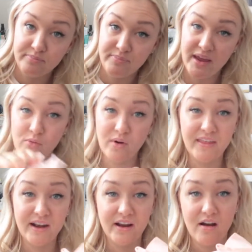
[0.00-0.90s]
pink one
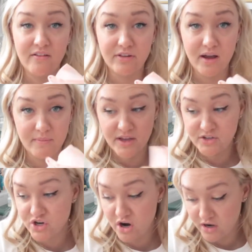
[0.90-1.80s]
that I got from
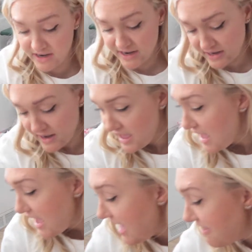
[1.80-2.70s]
Target
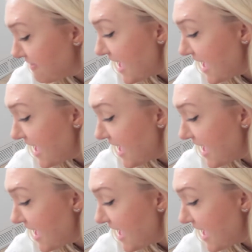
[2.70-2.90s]
and